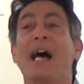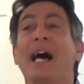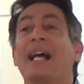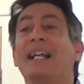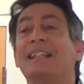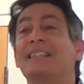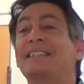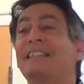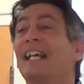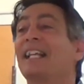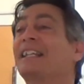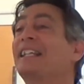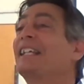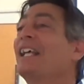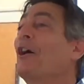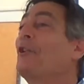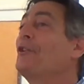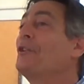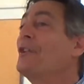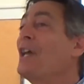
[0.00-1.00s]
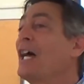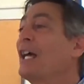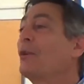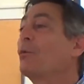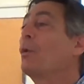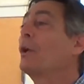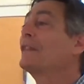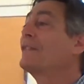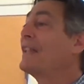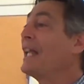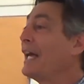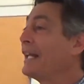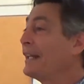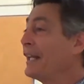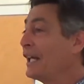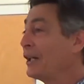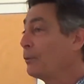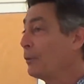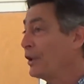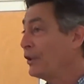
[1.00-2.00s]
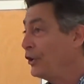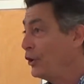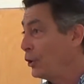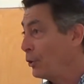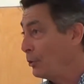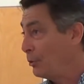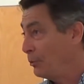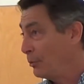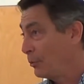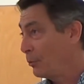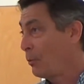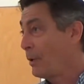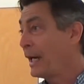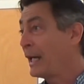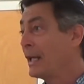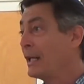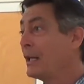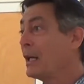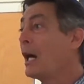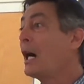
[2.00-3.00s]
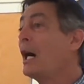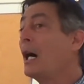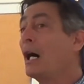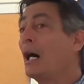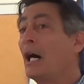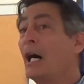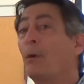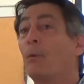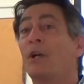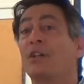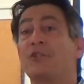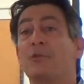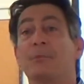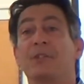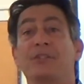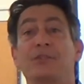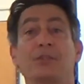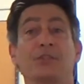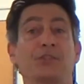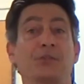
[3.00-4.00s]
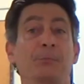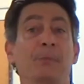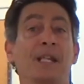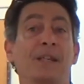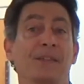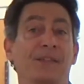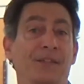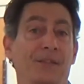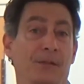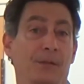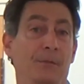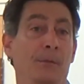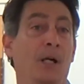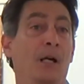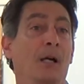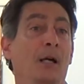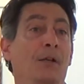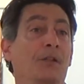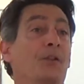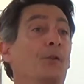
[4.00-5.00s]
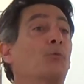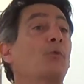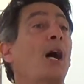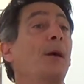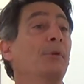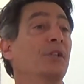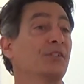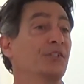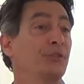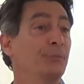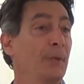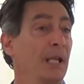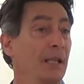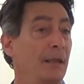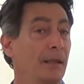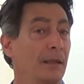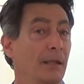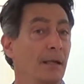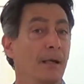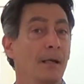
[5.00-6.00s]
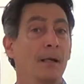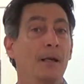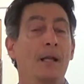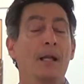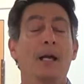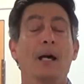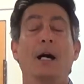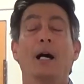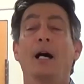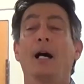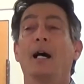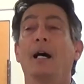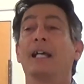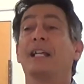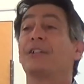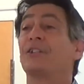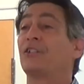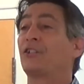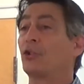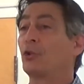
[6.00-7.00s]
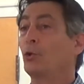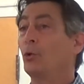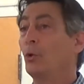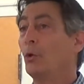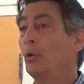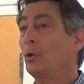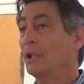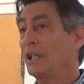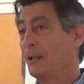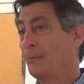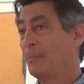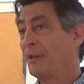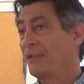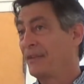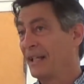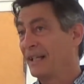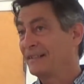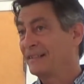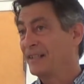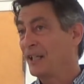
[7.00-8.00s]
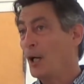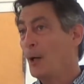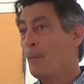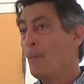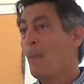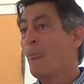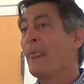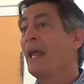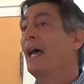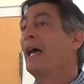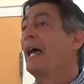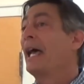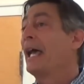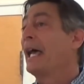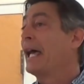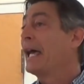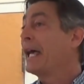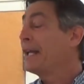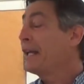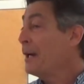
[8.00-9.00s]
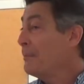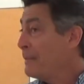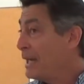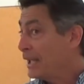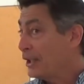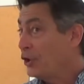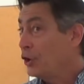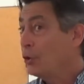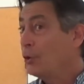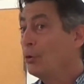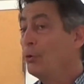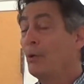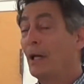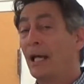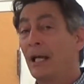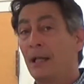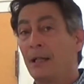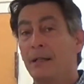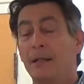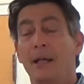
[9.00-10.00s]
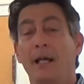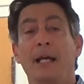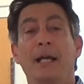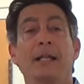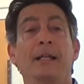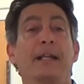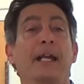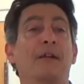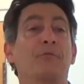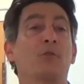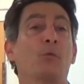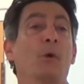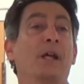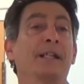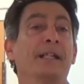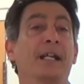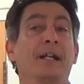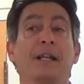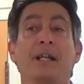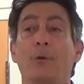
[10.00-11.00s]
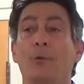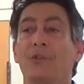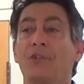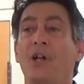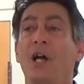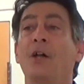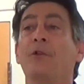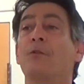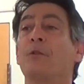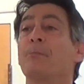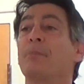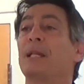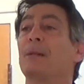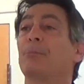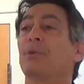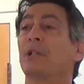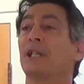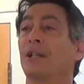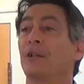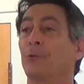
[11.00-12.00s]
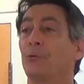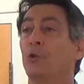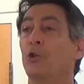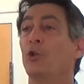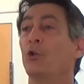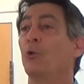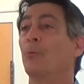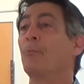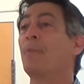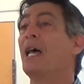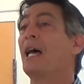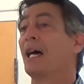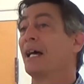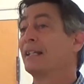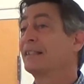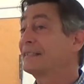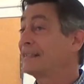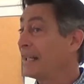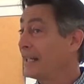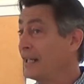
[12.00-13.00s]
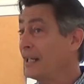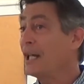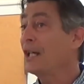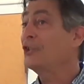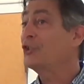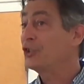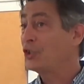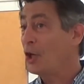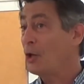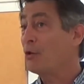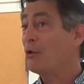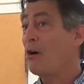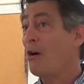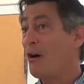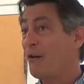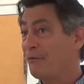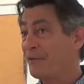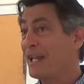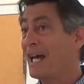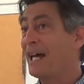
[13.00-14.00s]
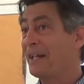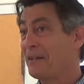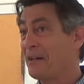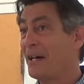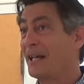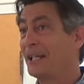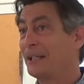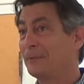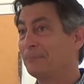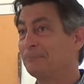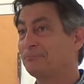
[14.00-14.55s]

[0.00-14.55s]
And he said, the other night was that night with you, when I went to Mr. Smith's, Robert Smith, his school in Bethesda, and I met you and everyone there. And there was 100 people in the room. And he said, and I showed off that night.